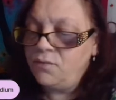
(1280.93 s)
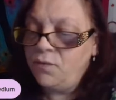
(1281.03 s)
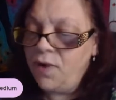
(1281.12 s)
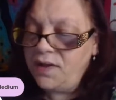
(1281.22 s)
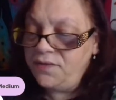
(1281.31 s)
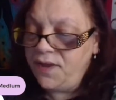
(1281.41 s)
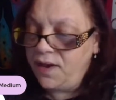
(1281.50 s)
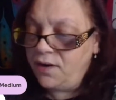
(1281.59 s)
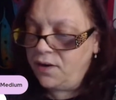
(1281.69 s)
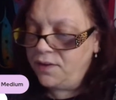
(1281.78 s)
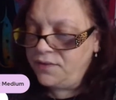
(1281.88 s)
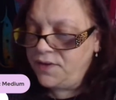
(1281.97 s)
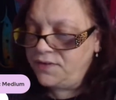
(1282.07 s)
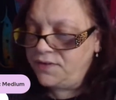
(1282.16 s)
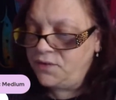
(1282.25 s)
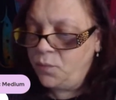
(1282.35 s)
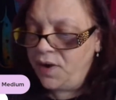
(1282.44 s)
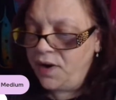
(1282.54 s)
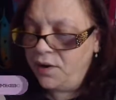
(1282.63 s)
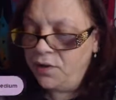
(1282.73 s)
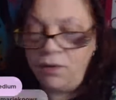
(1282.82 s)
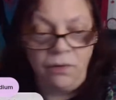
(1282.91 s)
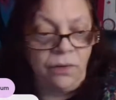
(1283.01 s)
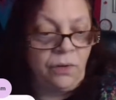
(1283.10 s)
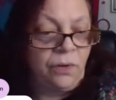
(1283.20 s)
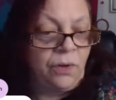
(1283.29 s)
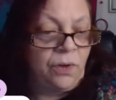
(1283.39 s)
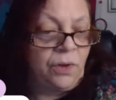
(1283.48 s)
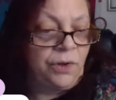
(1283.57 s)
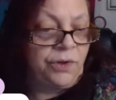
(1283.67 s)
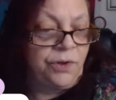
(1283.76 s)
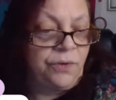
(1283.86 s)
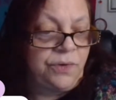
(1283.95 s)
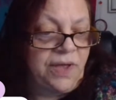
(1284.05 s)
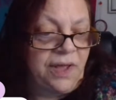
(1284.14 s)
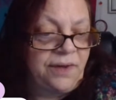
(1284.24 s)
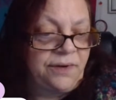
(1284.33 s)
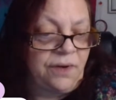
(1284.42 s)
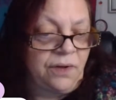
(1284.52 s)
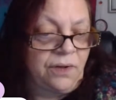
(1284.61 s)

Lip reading: Right there at this is where you can,